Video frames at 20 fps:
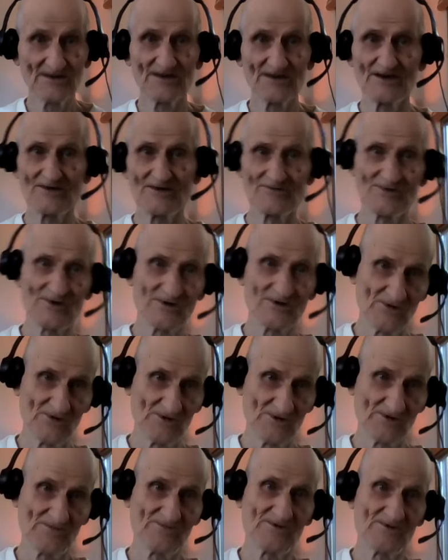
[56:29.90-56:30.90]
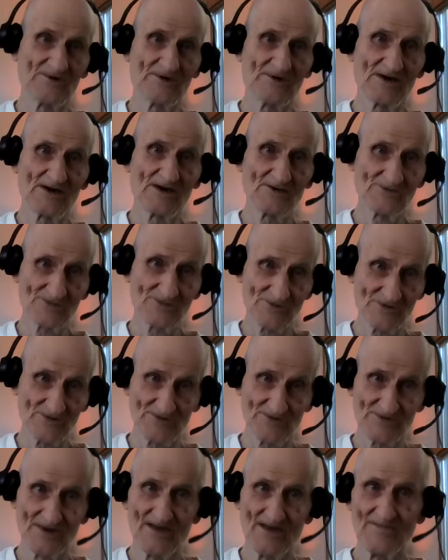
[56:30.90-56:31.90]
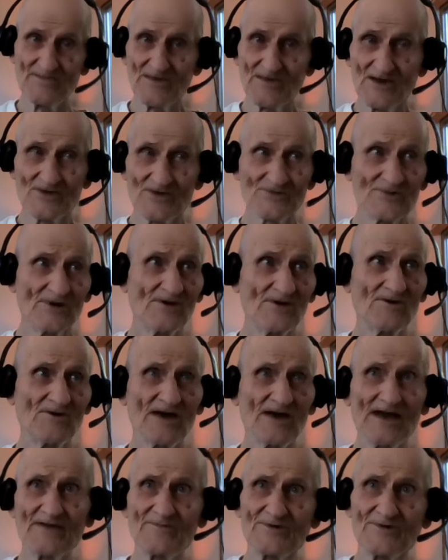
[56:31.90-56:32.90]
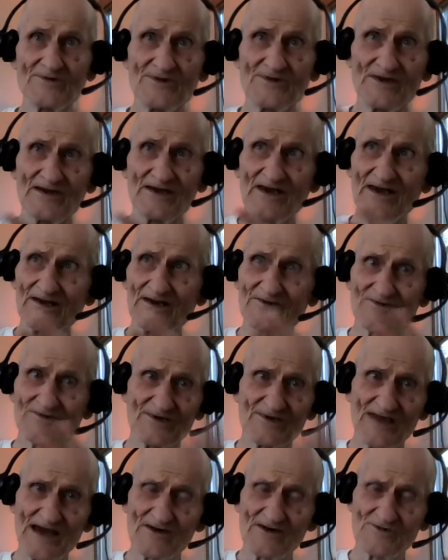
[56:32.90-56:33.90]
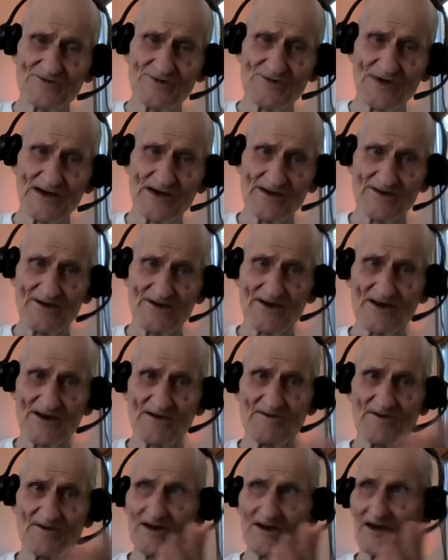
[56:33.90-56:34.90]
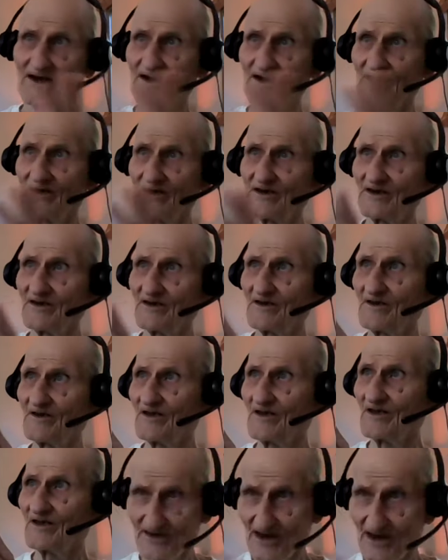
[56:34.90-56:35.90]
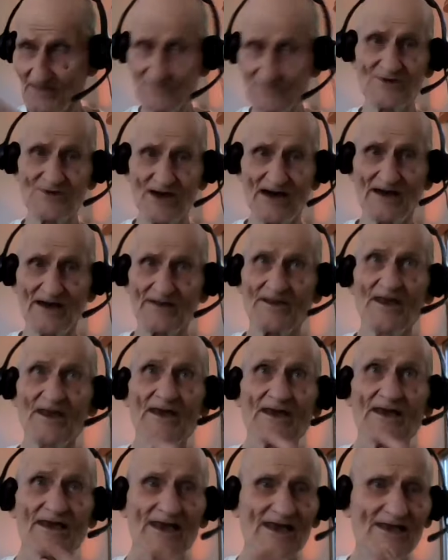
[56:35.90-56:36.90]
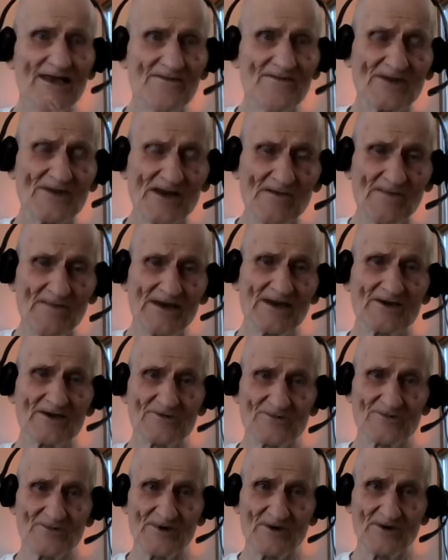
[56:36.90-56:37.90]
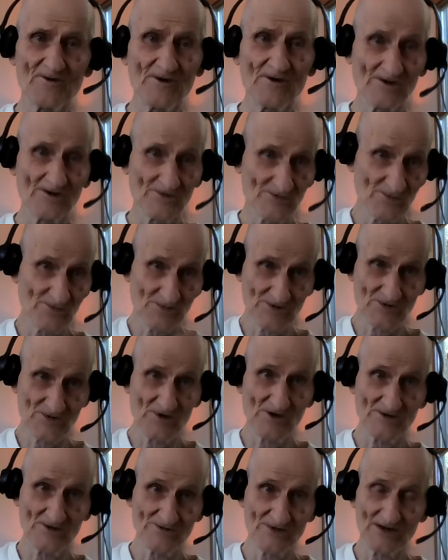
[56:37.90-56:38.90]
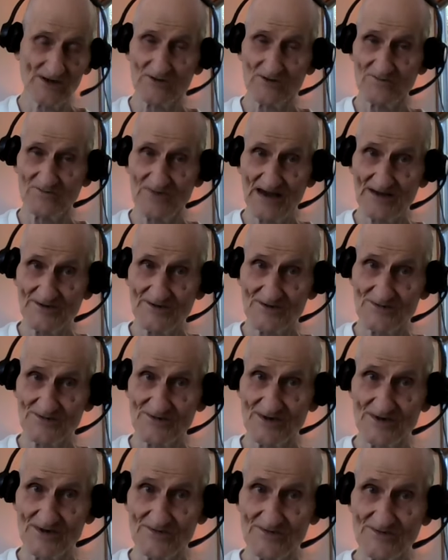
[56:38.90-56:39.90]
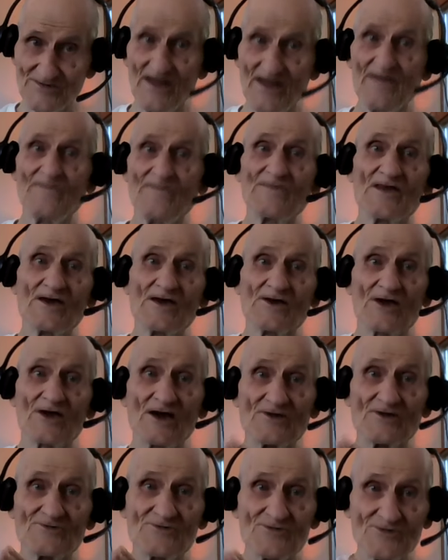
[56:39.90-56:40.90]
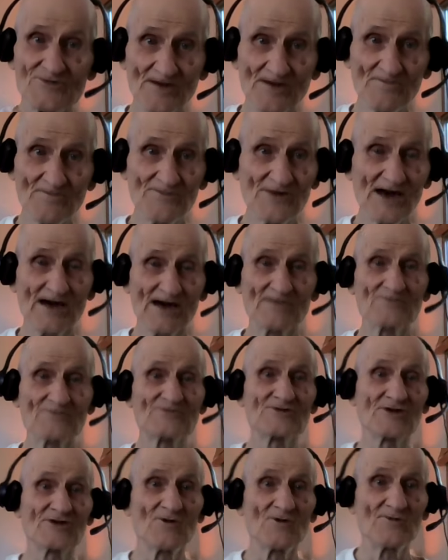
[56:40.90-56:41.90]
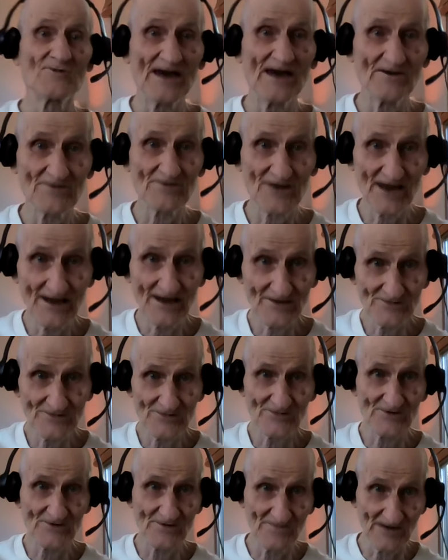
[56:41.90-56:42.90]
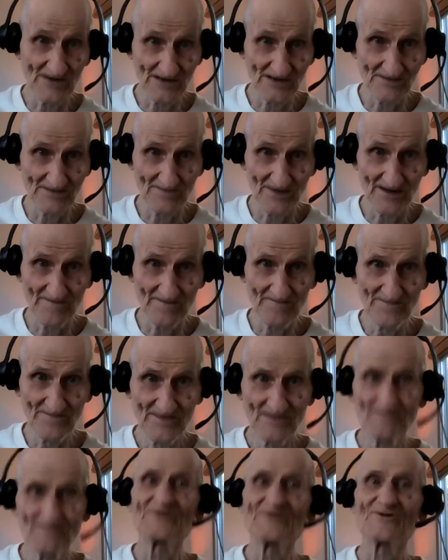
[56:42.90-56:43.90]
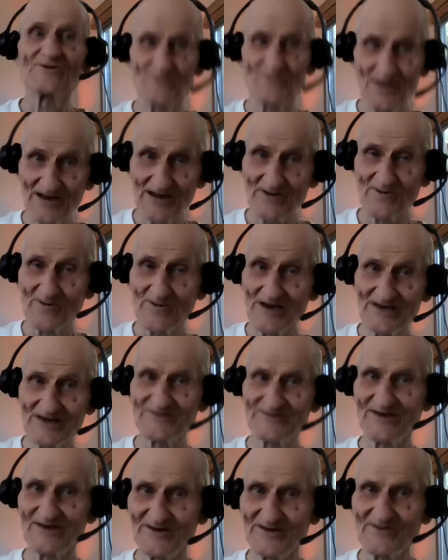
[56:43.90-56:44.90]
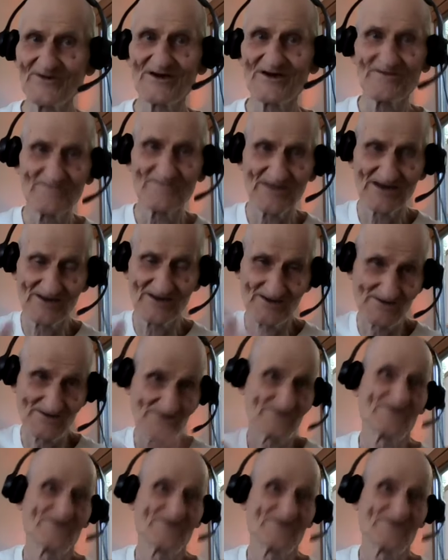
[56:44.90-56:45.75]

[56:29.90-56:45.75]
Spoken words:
It's a cure for ulcers. So everything has a downside and a upside. Even omega-3 oils, which cause yellow fat disease, can sometimes slow down cancer development. But there's better ways to do it because